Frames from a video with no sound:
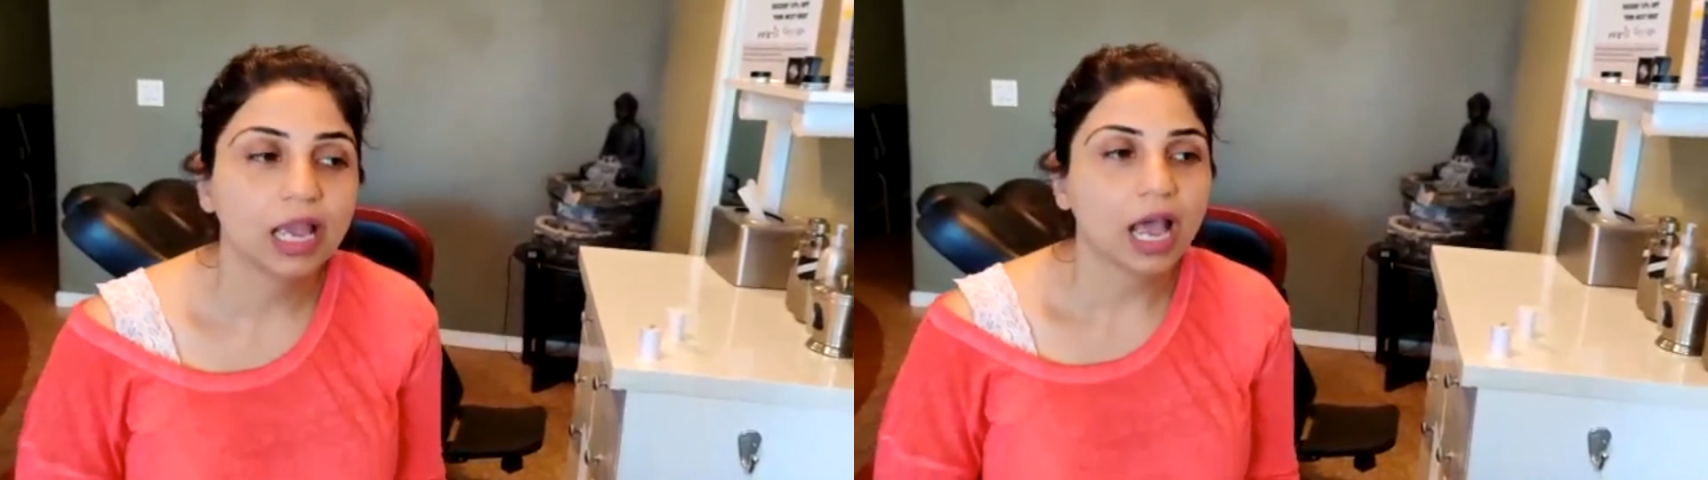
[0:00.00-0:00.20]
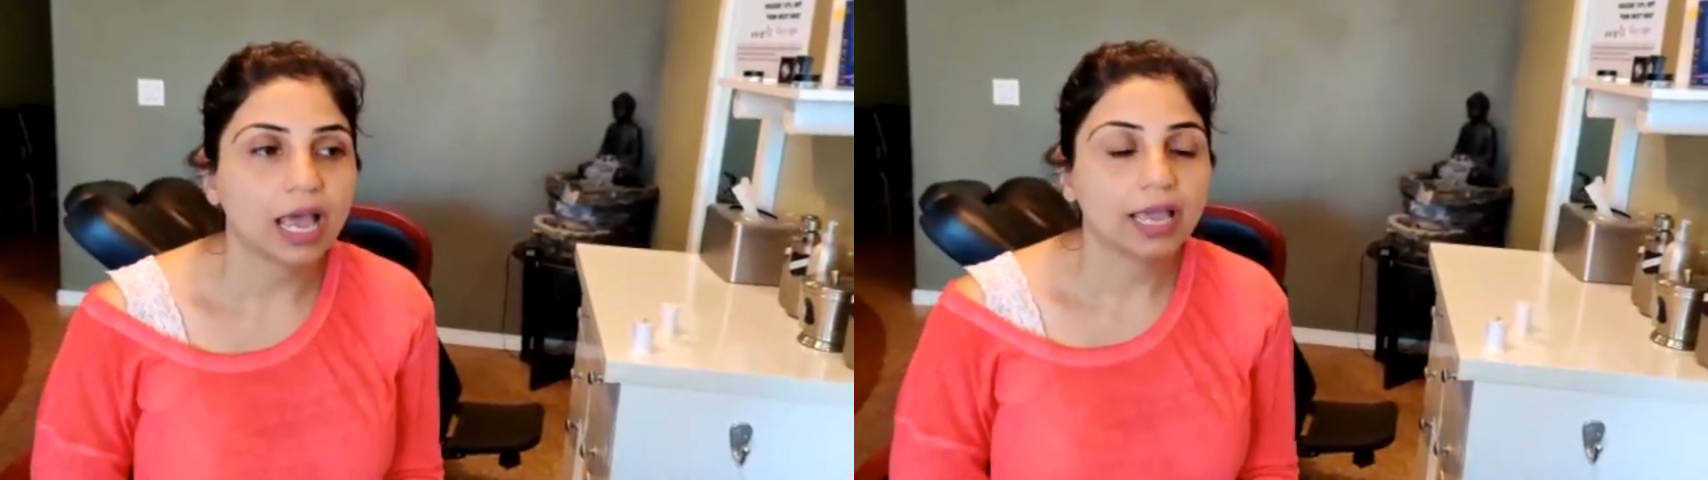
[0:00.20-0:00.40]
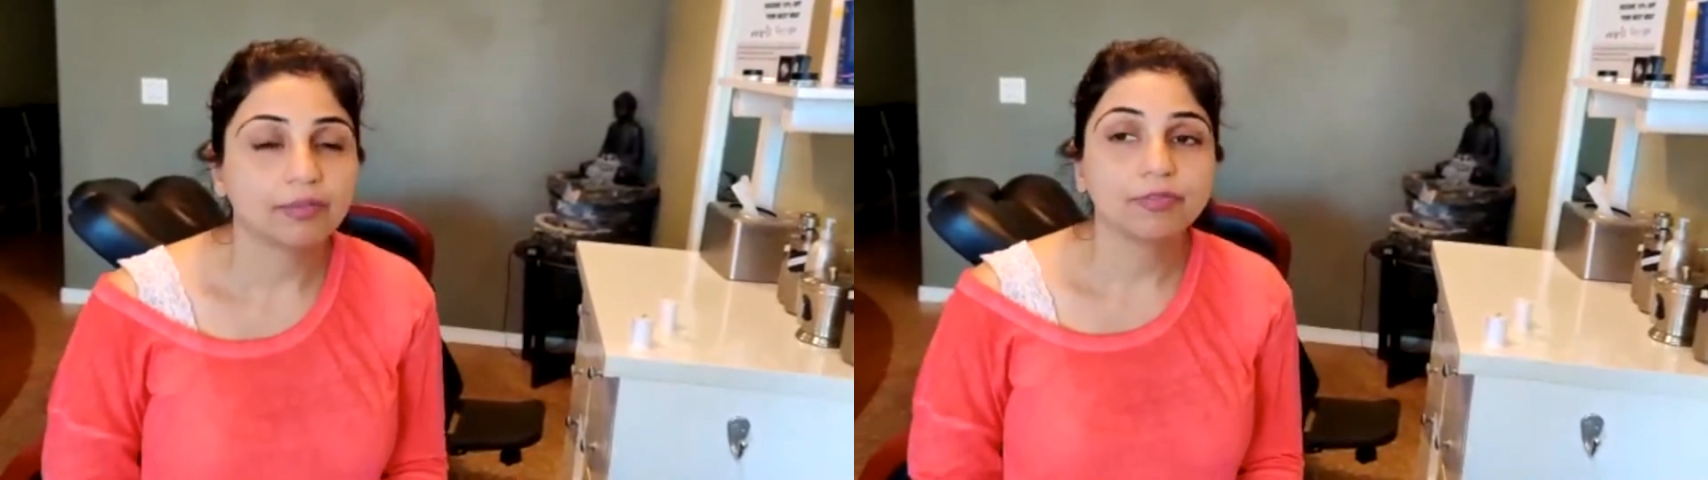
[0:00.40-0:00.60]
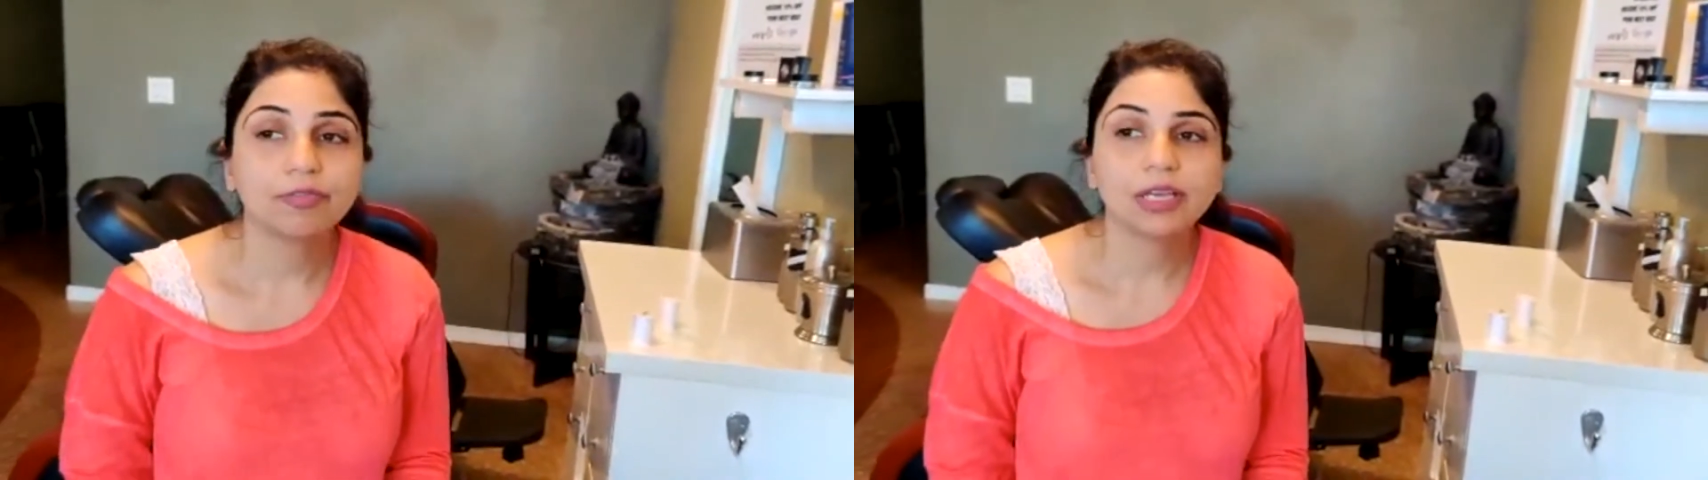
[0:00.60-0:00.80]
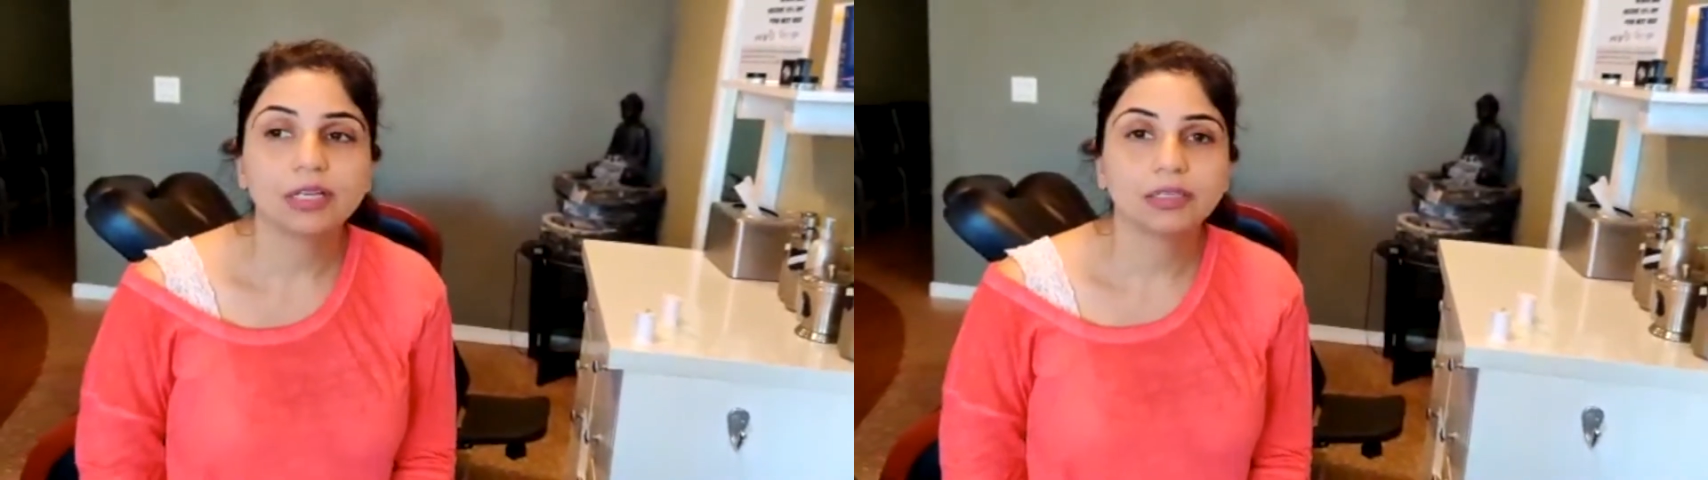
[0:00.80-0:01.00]
I
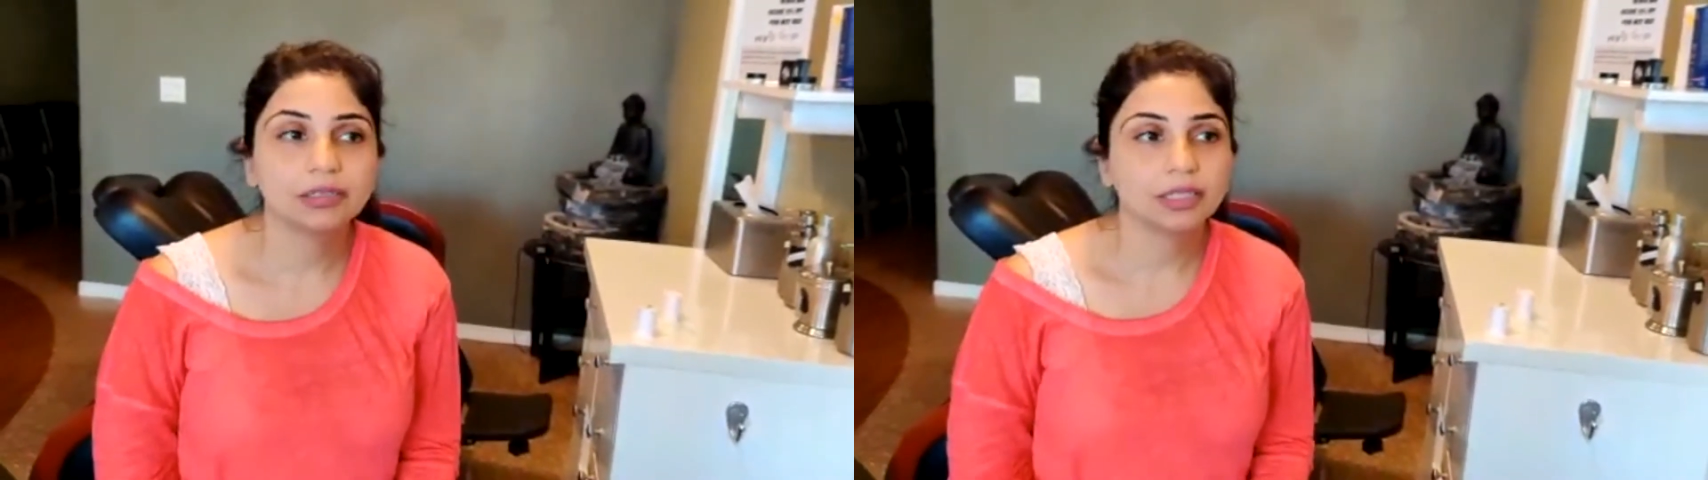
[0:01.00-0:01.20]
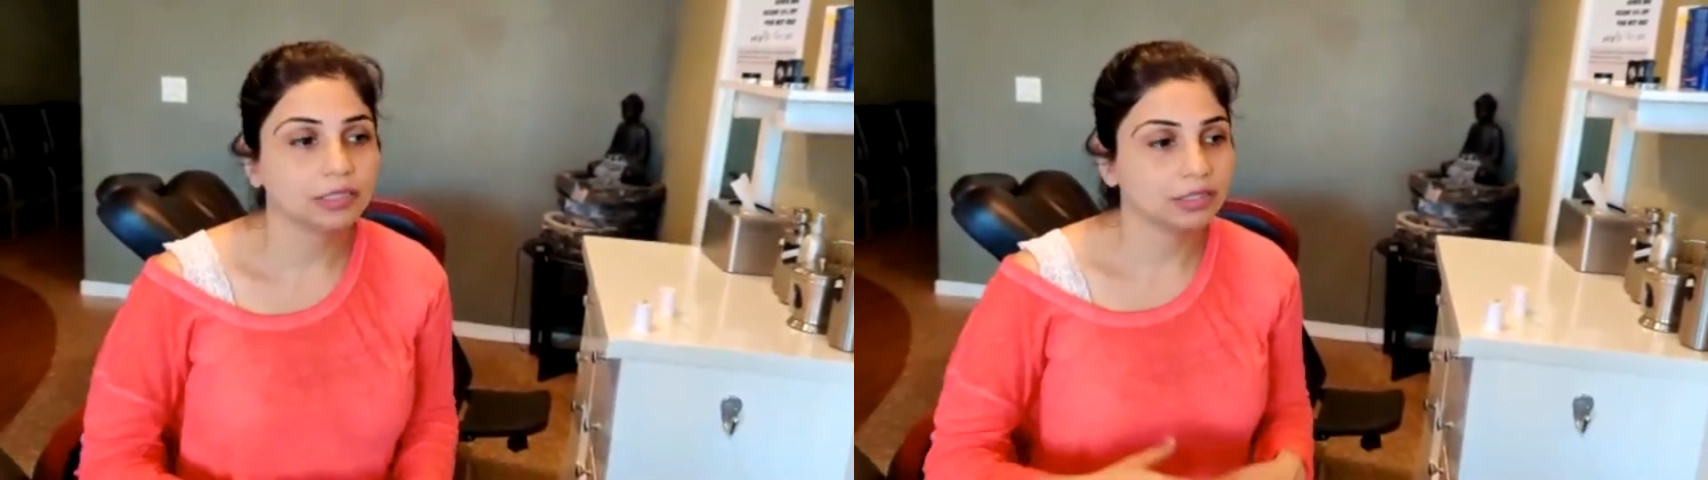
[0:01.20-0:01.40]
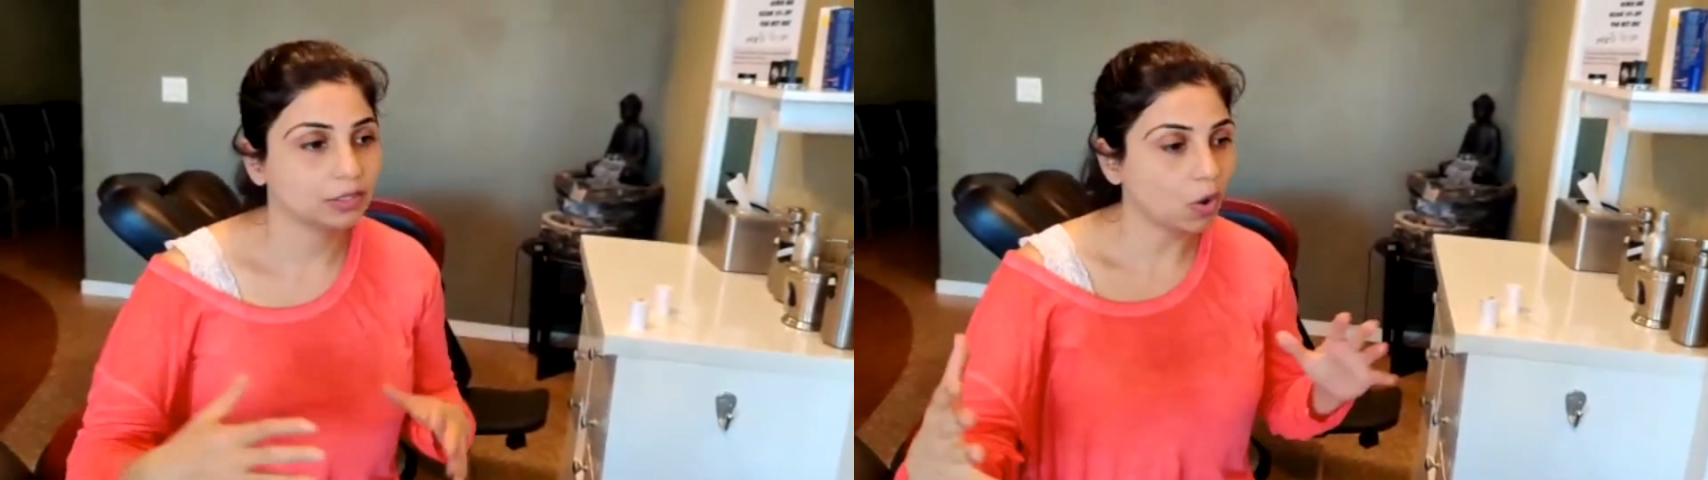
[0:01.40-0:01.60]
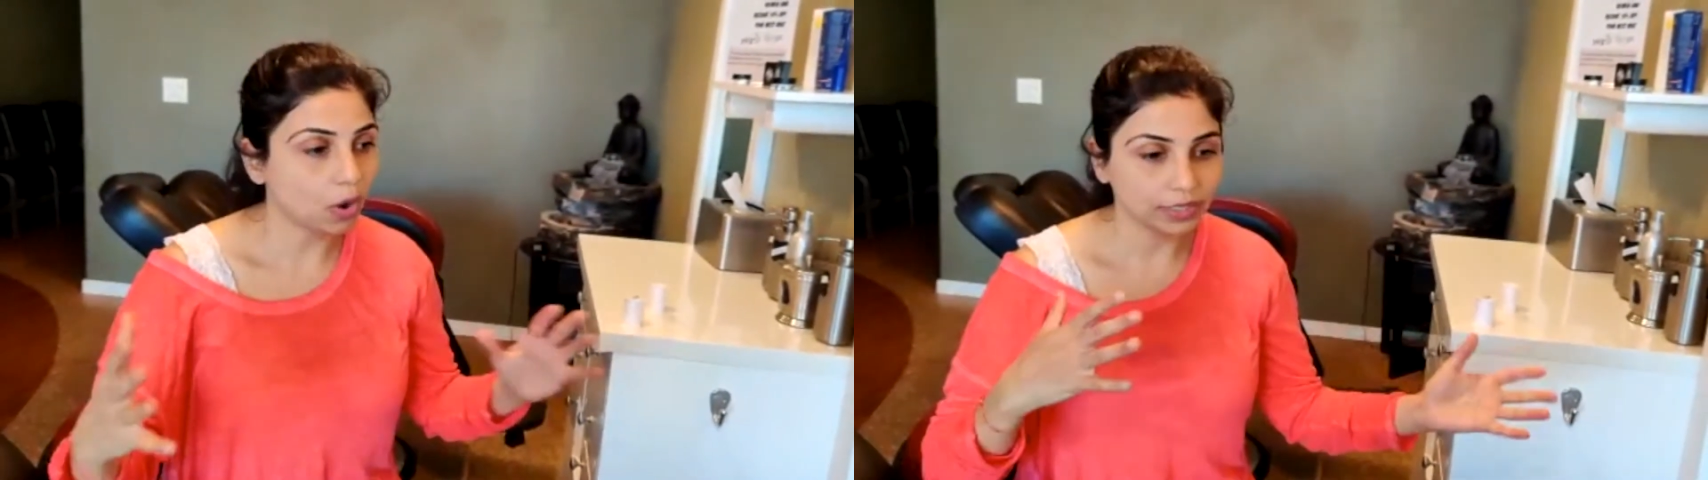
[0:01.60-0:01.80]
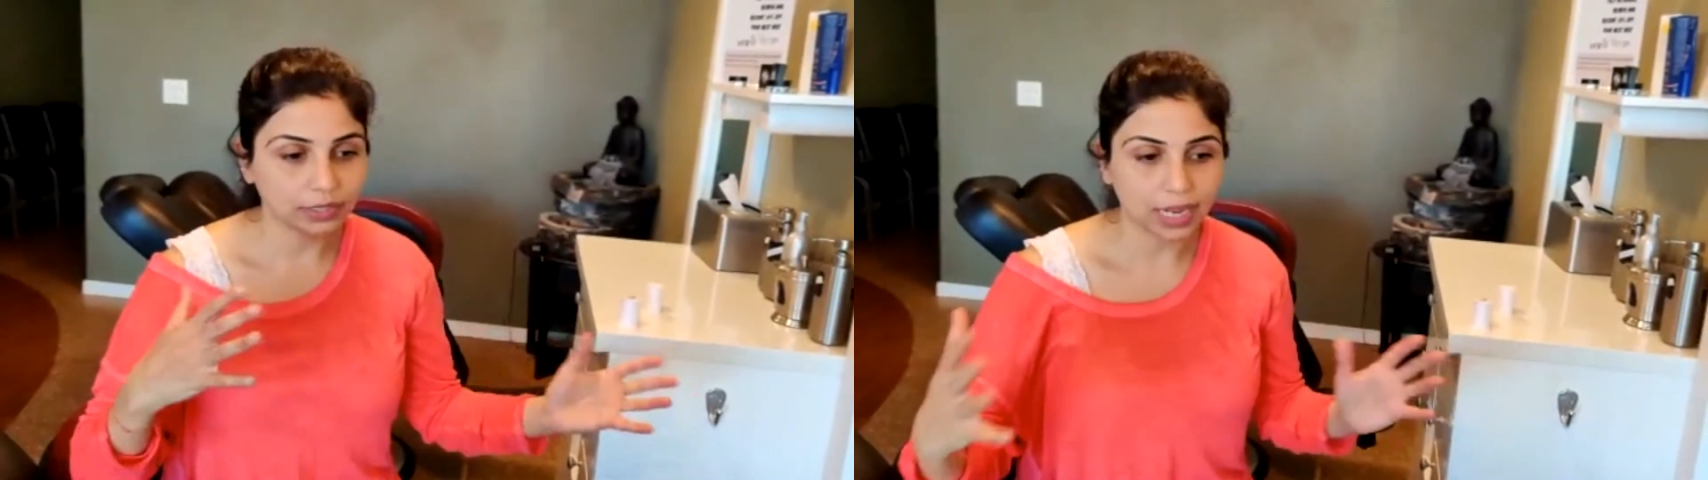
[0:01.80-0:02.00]
feel this
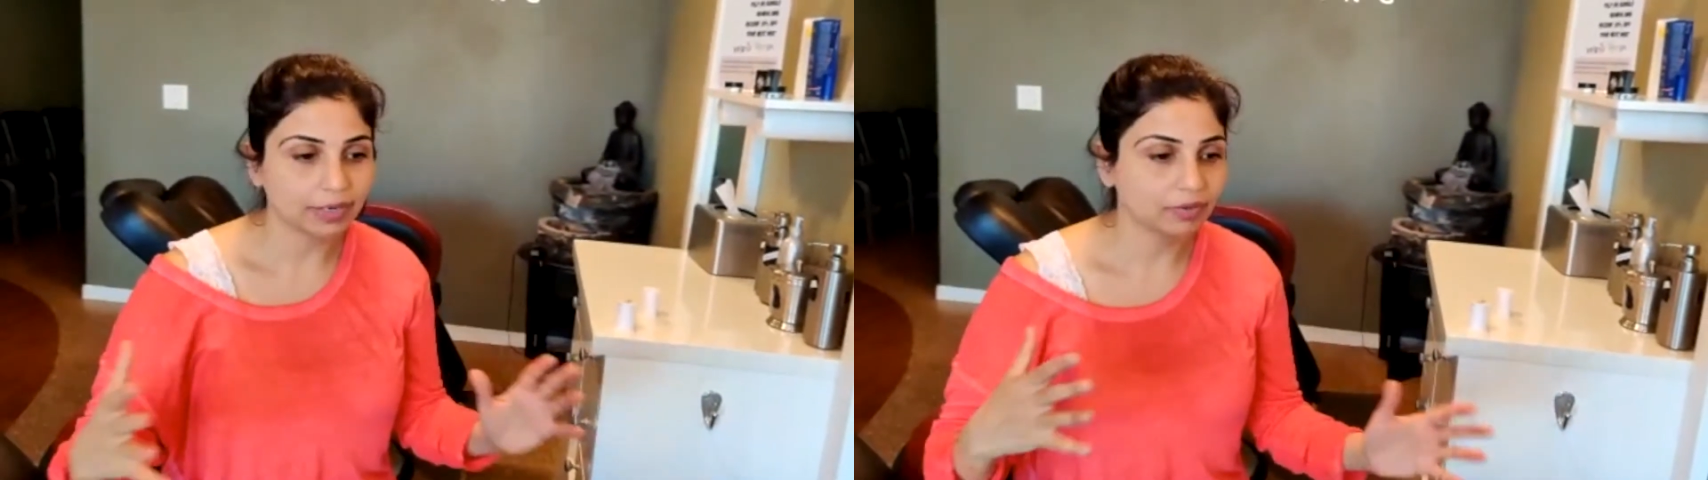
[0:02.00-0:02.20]
quarantine